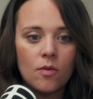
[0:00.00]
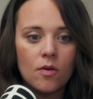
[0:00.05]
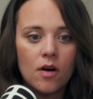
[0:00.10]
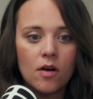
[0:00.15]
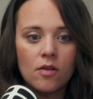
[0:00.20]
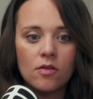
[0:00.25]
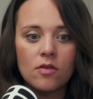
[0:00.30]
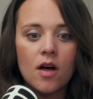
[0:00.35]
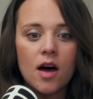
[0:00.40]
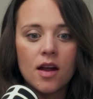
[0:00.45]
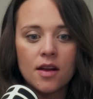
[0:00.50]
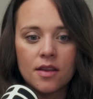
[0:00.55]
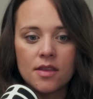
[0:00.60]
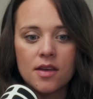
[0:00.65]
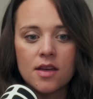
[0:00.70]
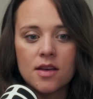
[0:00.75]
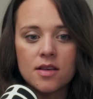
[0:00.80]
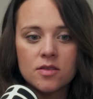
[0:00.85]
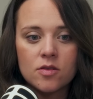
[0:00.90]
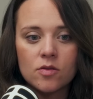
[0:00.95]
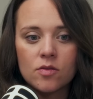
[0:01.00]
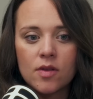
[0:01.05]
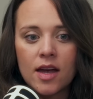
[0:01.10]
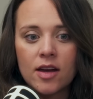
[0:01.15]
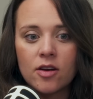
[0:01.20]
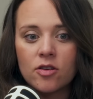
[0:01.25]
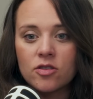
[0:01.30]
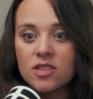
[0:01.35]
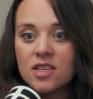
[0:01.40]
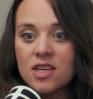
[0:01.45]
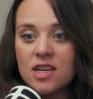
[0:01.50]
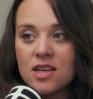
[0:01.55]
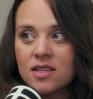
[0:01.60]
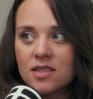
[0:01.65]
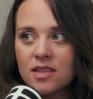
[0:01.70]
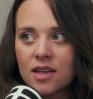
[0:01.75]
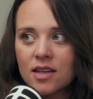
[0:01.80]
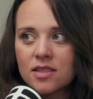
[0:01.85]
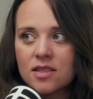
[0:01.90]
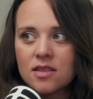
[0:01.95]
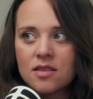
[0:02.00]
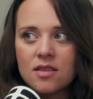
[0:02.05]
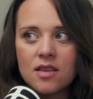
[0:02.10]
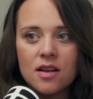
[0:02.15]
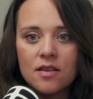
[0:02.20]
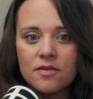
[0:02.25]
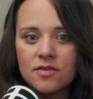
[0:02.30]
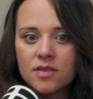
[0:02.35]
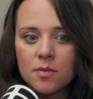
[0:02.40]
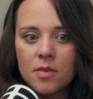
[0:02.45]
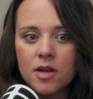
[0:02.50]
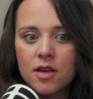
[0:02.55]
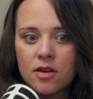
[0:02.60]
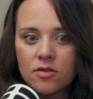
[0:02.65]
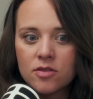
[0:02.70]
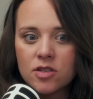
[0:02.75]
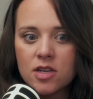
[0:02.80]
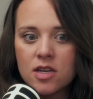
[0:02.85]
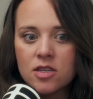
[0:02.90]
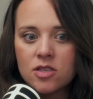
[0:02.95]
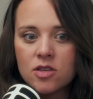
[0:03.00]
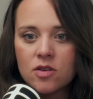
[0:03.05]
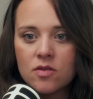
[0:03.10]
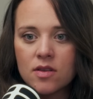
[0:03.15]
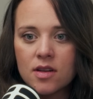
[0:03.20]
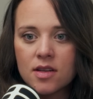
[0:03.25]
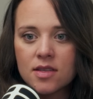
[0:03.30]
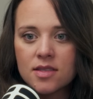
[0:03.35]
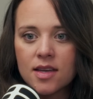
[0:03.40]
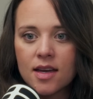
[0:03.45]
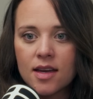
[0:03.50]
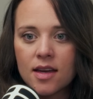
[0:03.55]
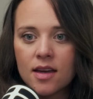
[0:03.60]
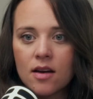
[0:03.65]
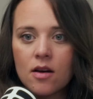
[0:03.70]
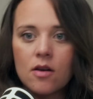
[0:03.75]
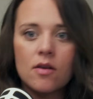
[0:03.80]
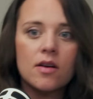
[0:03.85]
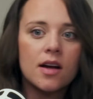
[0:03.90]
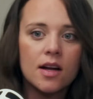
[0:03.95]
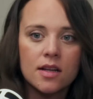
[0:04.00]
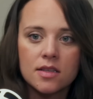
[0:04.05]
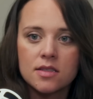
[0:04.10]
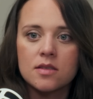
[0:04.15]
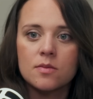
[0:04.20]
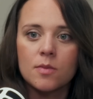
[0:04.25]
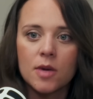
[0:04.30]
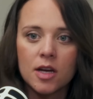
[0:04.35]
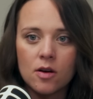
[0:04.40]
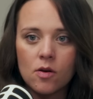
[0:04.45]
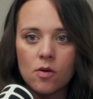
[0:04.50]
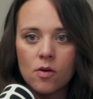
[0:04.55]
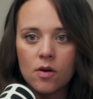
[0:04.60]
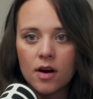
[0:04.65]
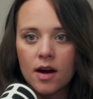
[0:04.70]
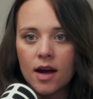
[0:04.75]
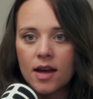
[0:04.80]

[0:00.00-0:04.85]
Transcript: a lot of things, or like critiques. Like then if somebody critiques you, then it's like, oh, it cuts to my core.